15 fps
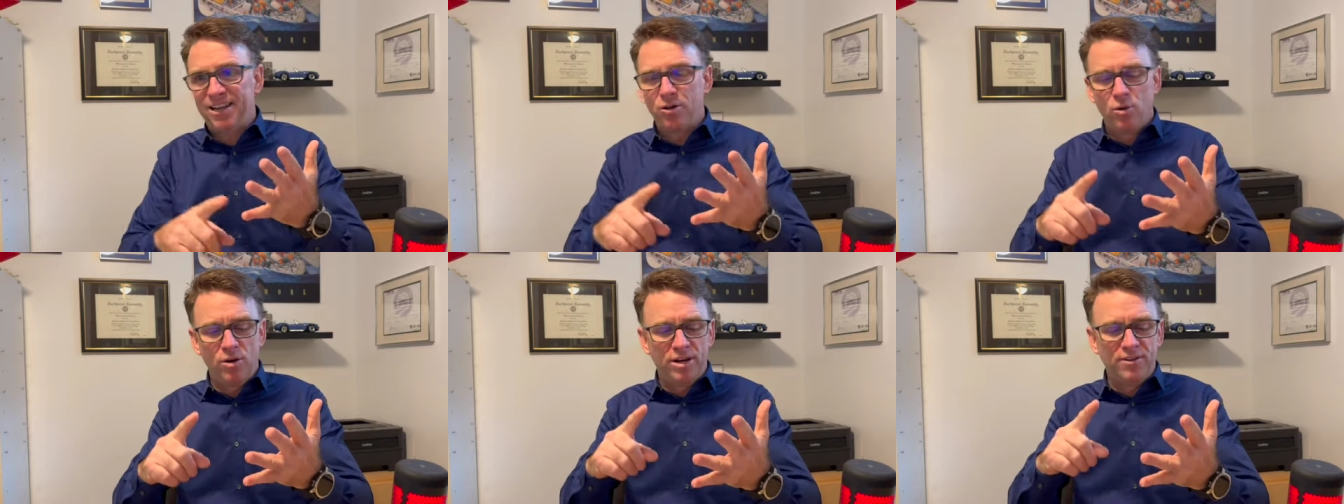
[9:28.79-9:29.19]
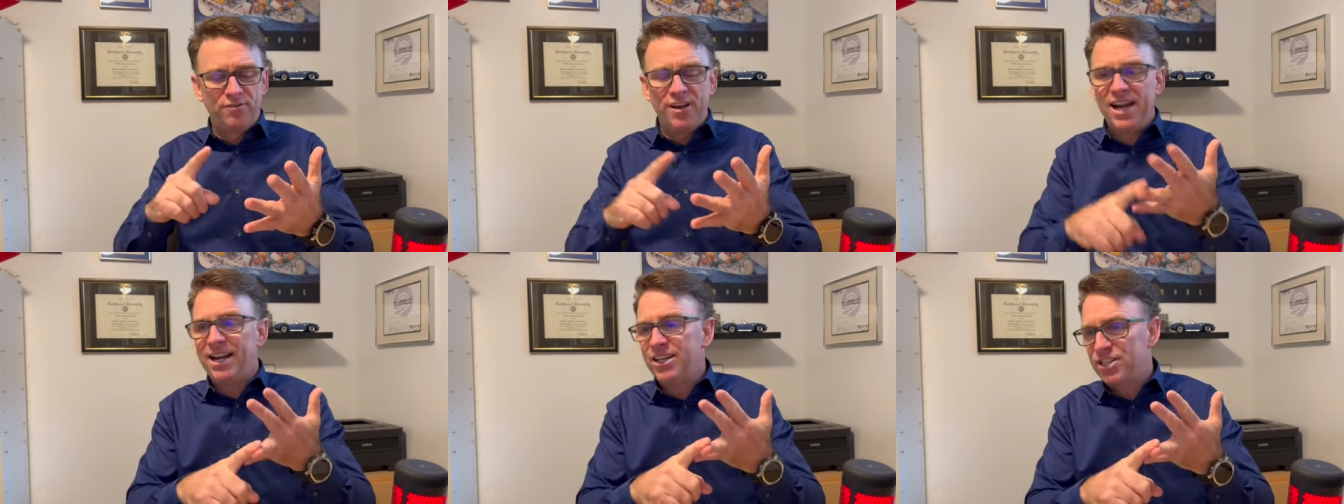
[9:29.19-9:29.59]
Quote
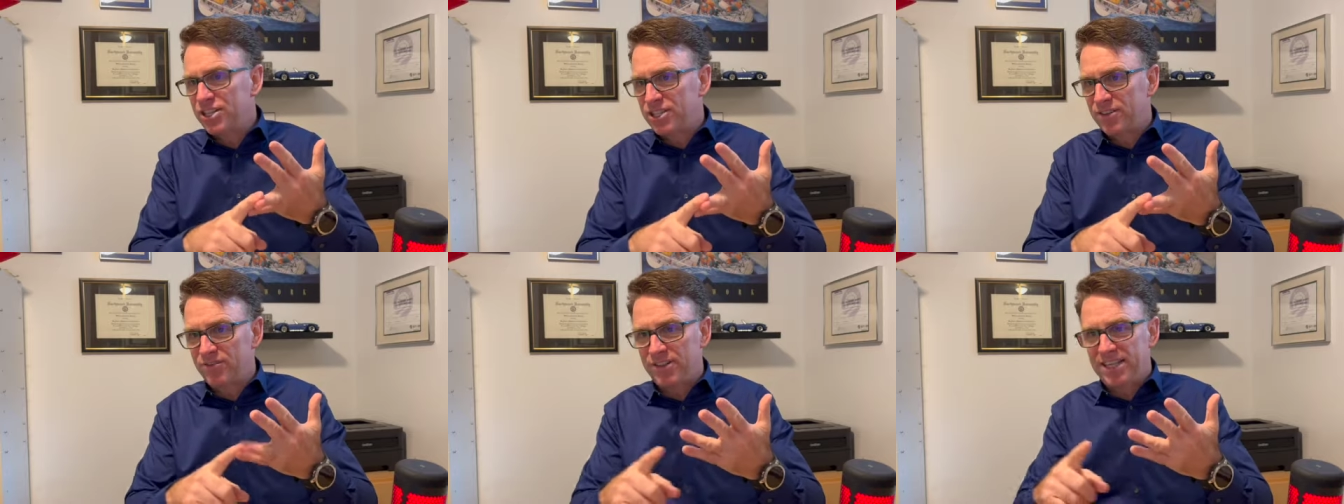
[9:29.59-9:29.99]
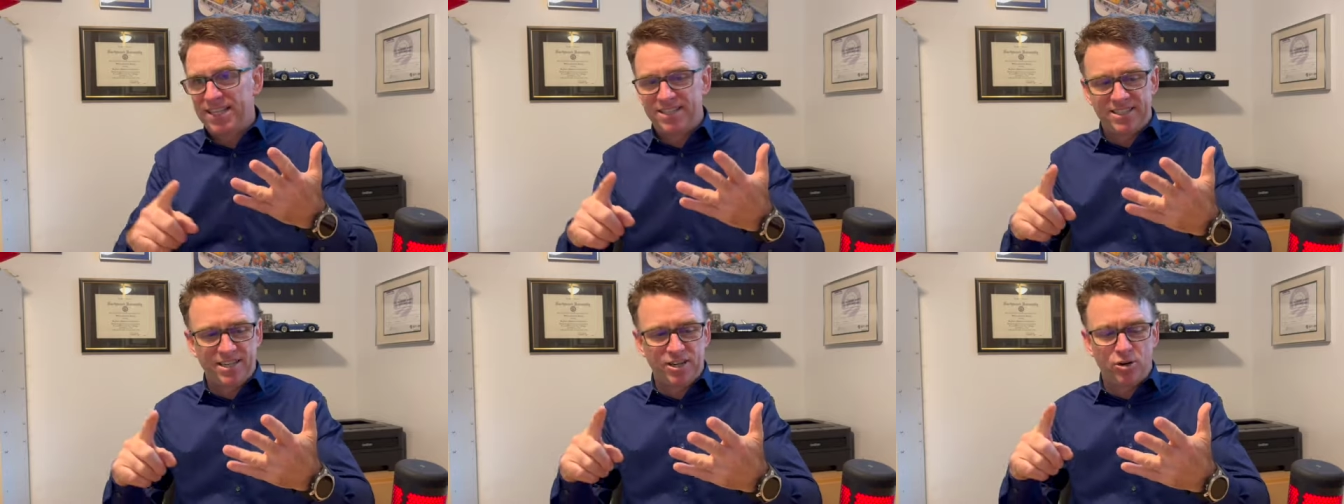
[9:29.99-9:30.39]
advantages of
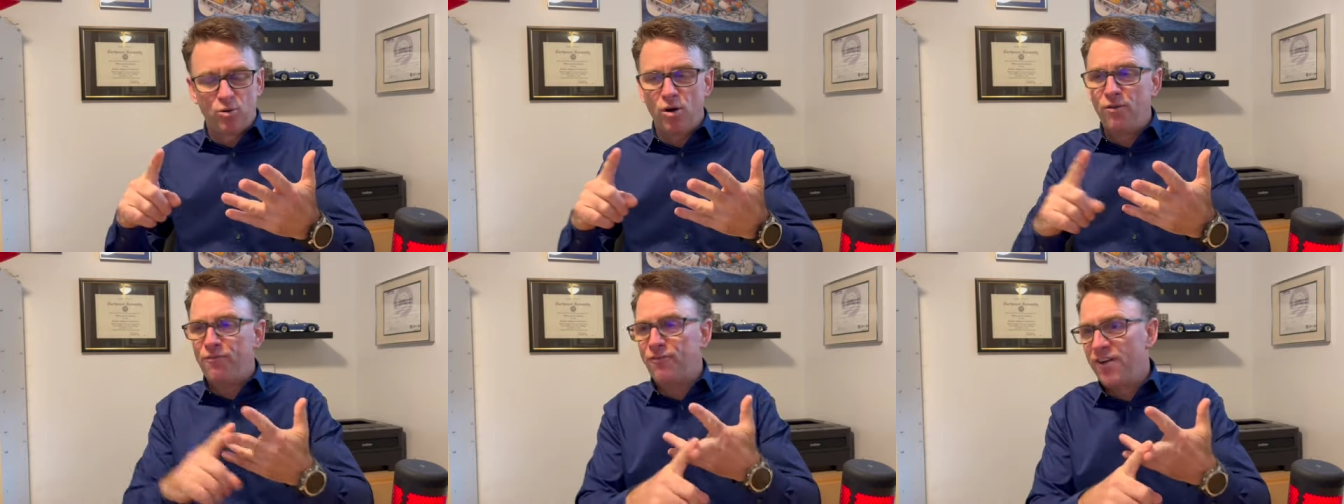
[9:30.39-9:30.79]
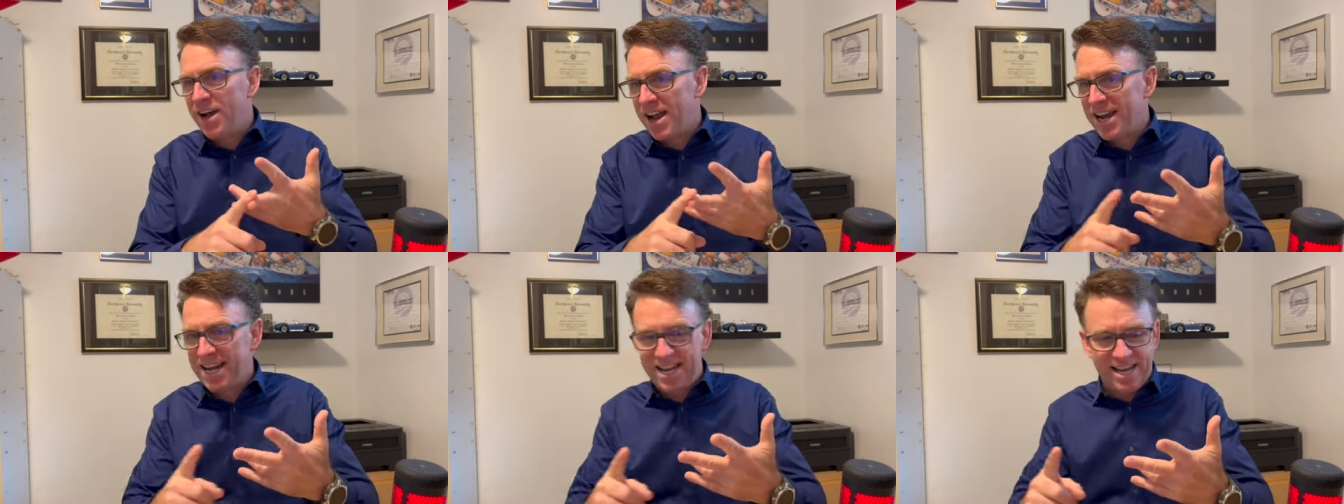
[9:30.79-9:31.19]
leasing. Quote
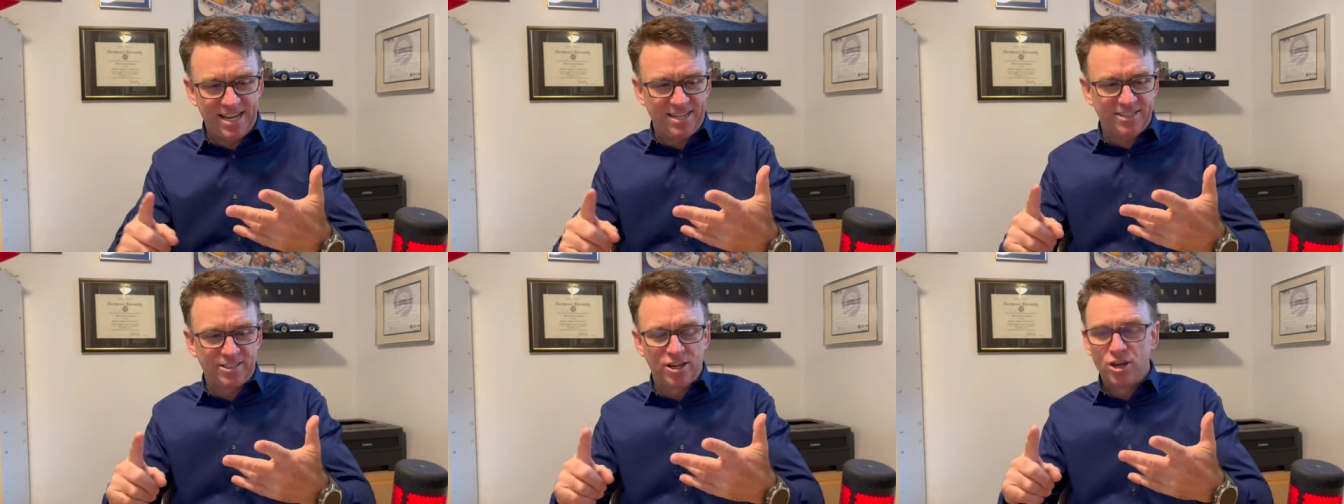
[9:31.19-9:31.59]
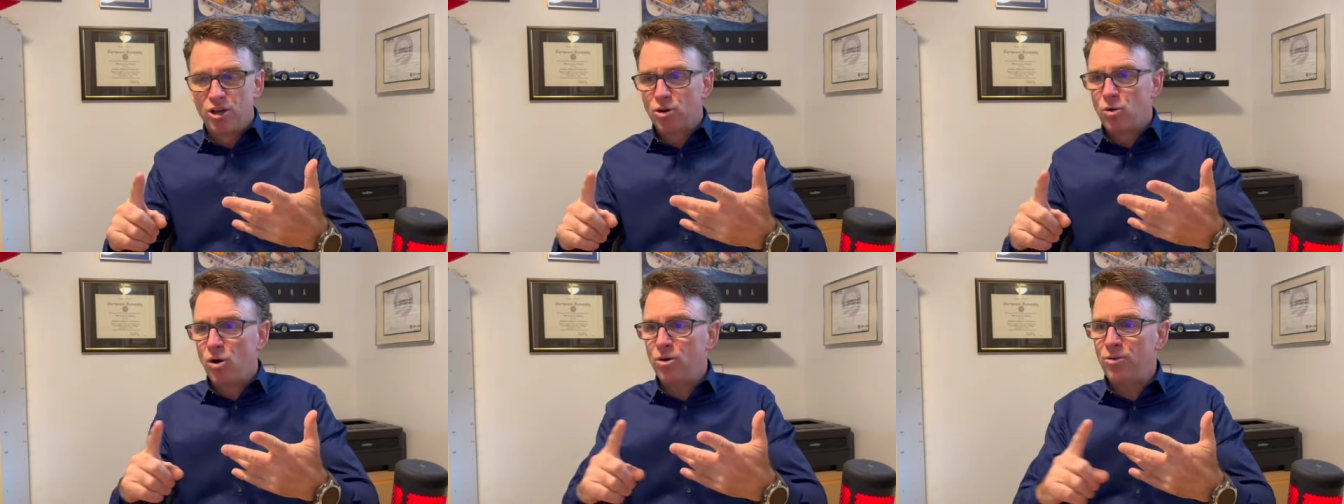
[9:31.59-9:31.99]
finance.
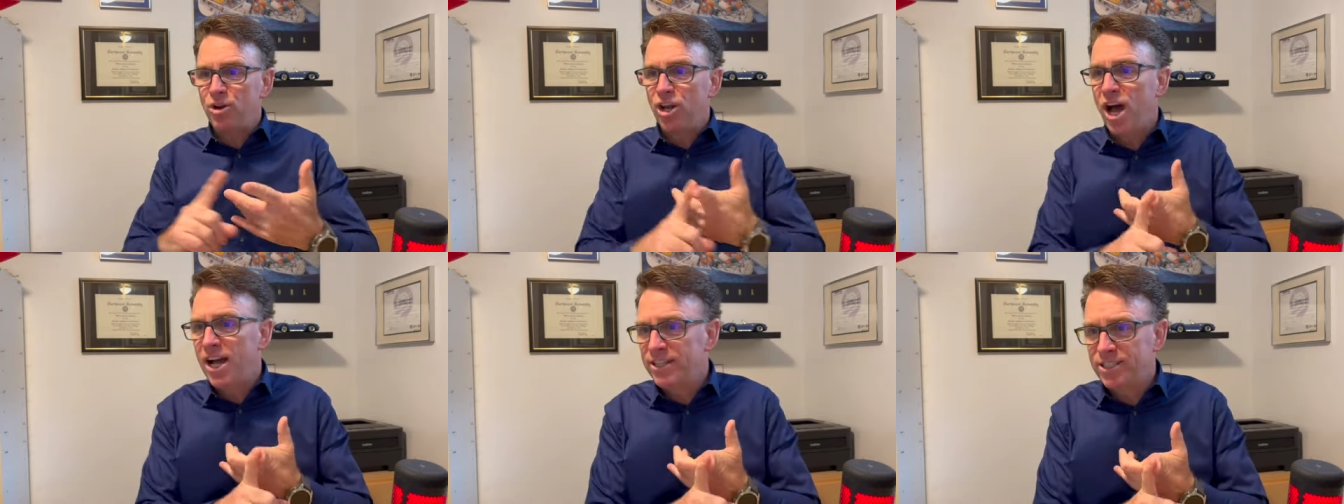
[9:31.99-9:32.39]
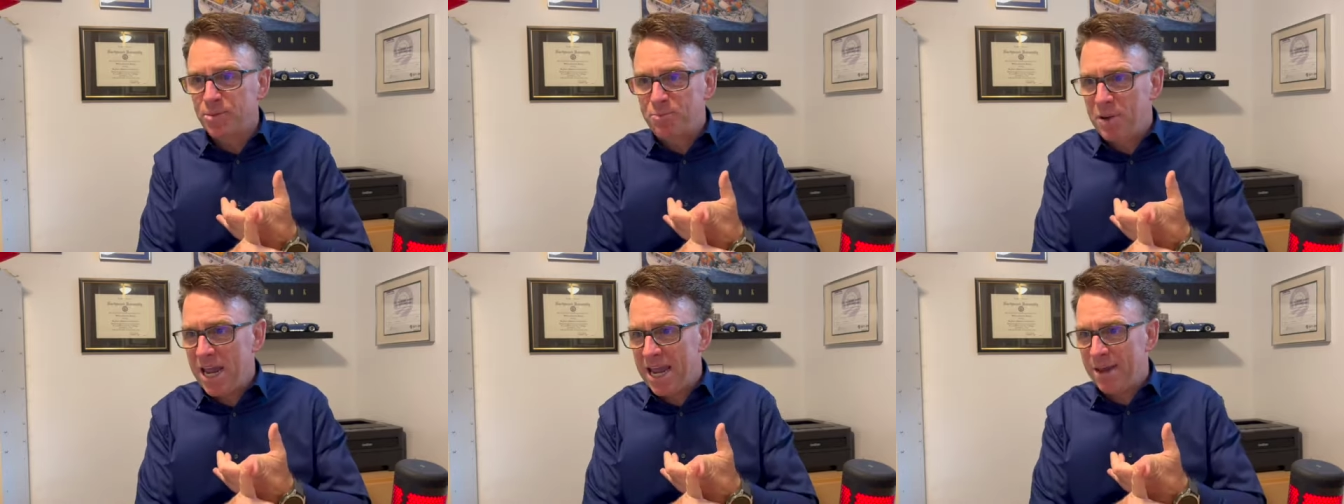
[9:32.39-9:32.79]
Quote lots
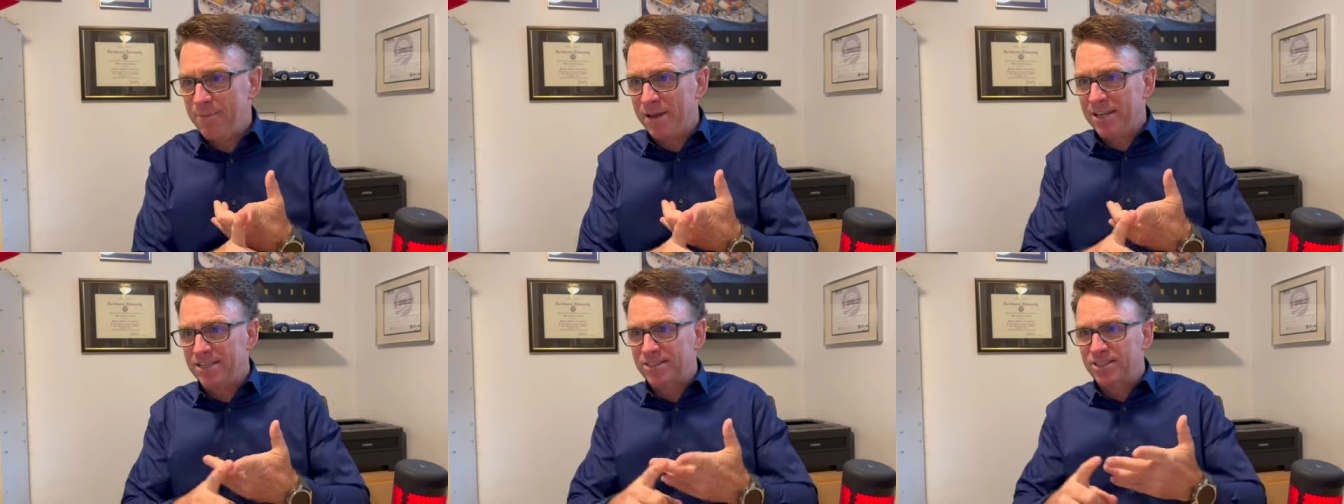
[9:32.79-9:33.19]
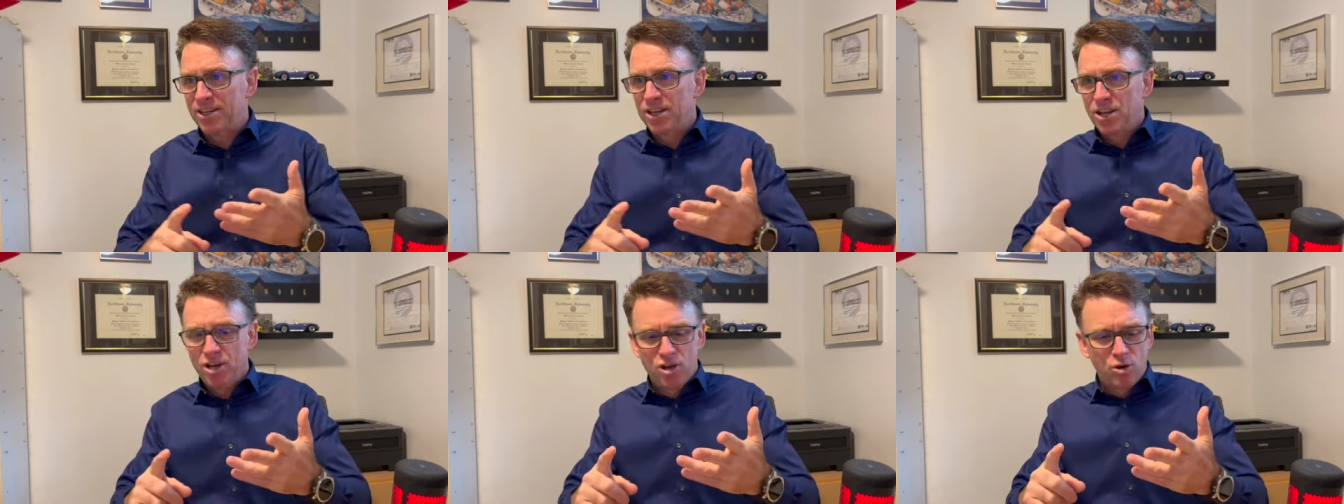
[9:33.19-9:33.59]
of payments.
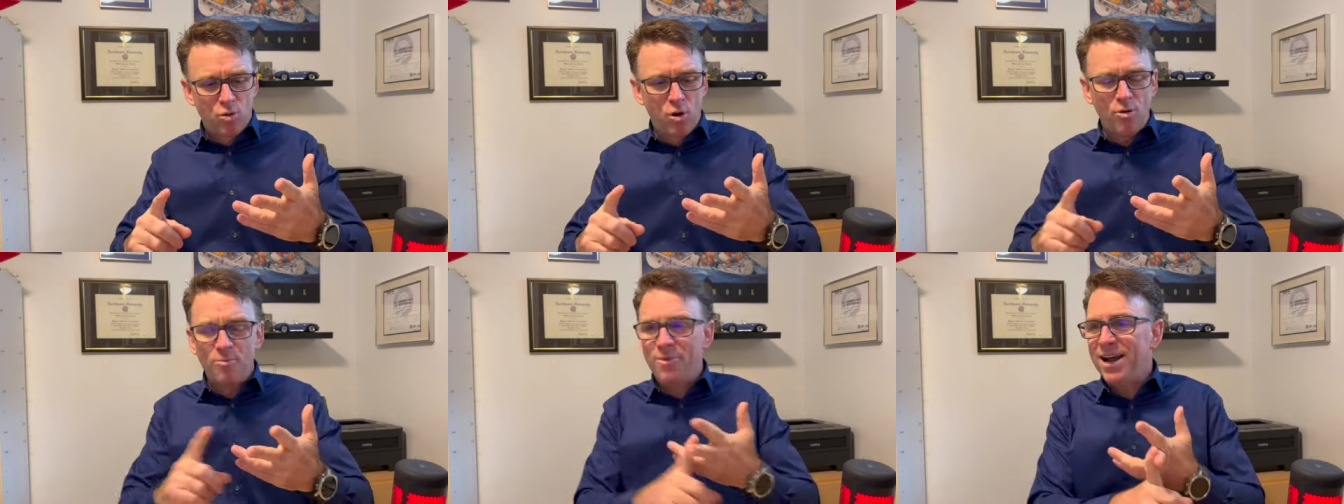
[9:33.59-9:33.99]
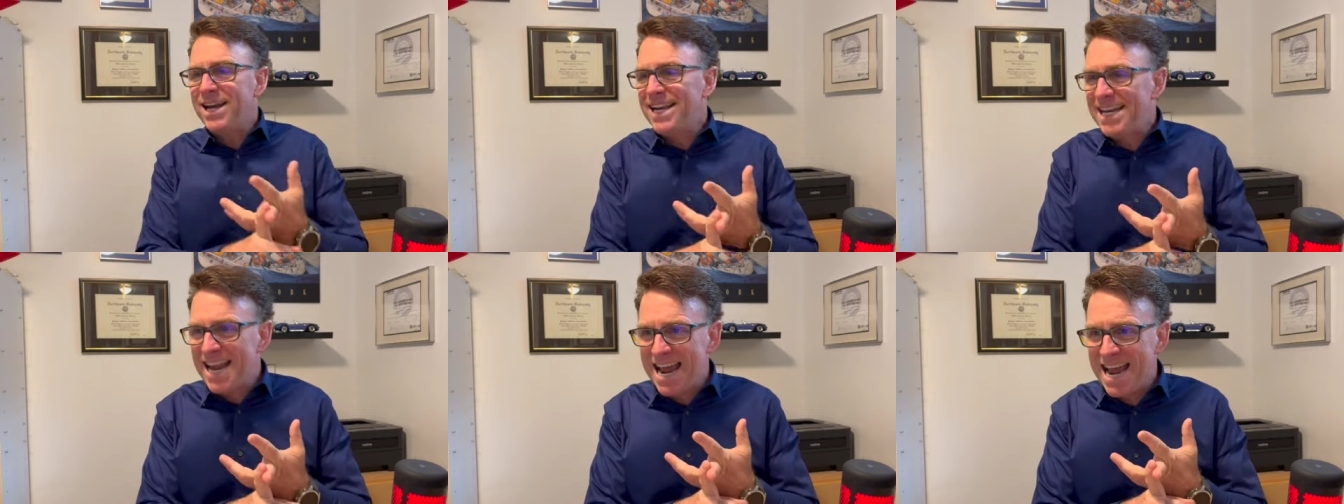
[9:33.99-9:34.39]
Quote
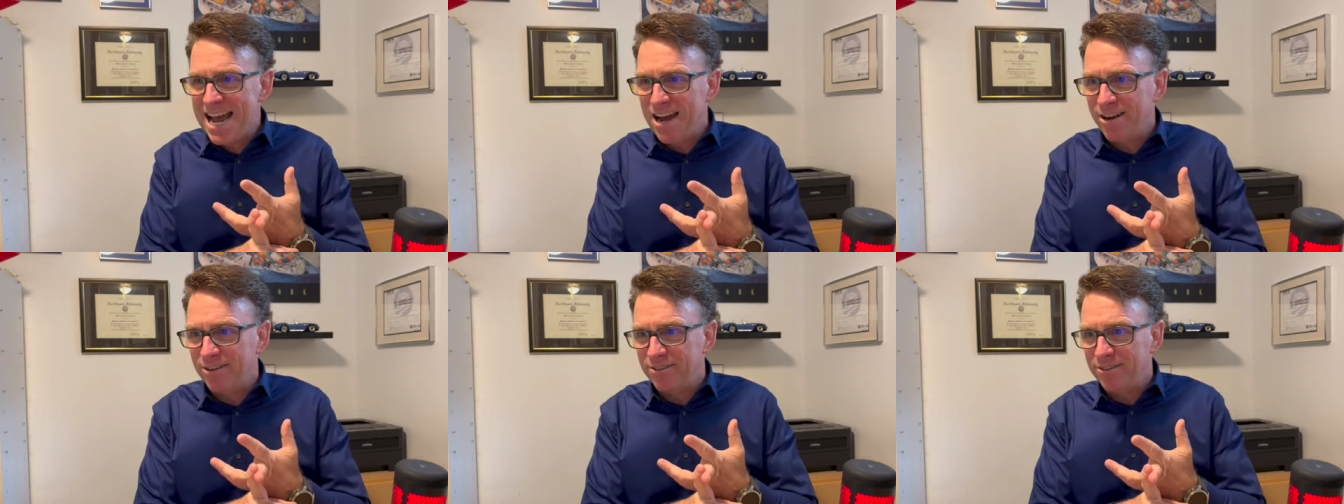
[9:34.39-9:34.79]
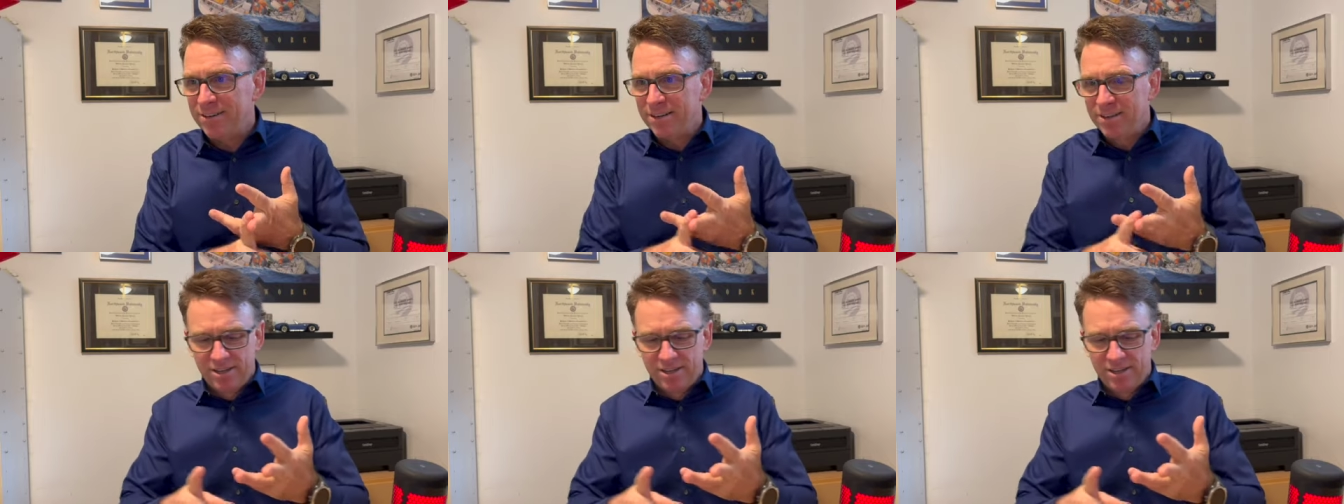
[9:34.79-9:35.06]
money down.